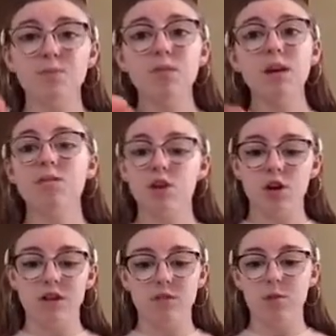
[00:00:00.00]
if you don't
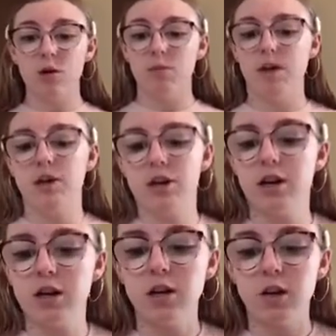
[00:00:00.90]
have a beauty
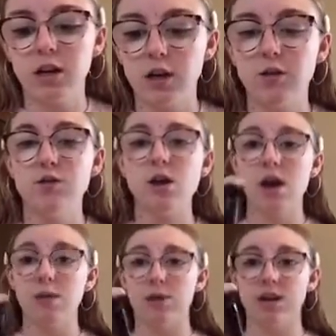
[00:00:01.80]
blender, you can use a
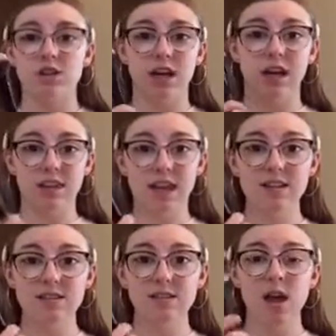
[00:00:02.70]
brush like this.